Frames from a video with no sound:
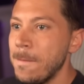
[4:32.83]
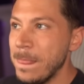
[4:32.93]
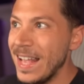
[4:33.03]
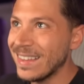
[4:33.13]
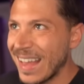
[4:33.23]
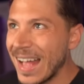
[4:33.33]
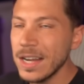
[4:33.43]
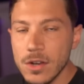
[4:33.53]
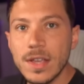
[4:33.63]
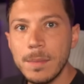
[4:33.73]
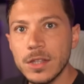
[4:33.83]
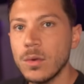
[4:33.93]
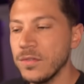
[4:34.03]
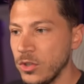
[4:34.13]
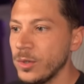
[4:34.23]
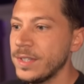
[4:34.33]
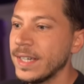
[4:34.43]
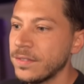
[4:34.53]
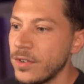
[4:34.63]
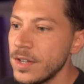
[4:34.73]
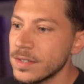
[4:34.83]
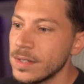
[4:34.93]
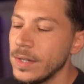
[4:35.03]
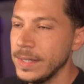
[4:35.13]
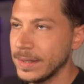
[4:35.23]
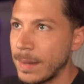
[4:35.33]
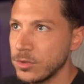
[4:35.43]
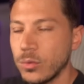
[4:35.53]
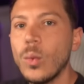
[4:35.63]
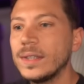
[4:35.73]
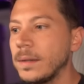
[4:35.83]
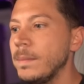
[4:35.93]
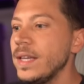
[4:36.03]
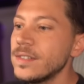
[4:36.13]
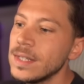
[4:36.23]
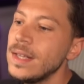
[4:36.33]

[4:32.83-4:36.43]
it can look a bit confusing at first in terms of what it means,